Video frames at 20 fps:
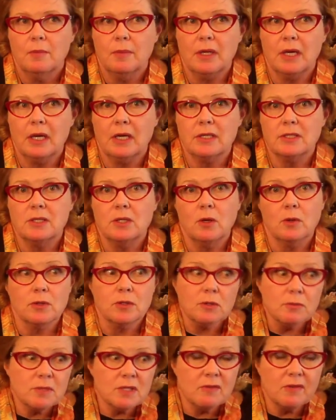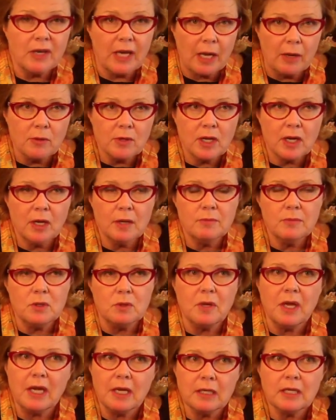Because, in terms of an outcome,
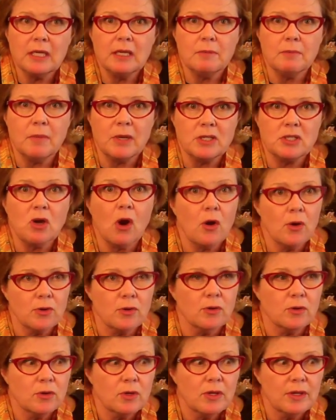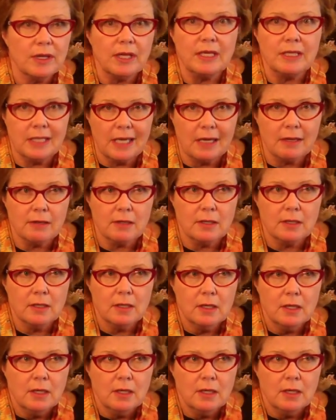you can't get much harder than death.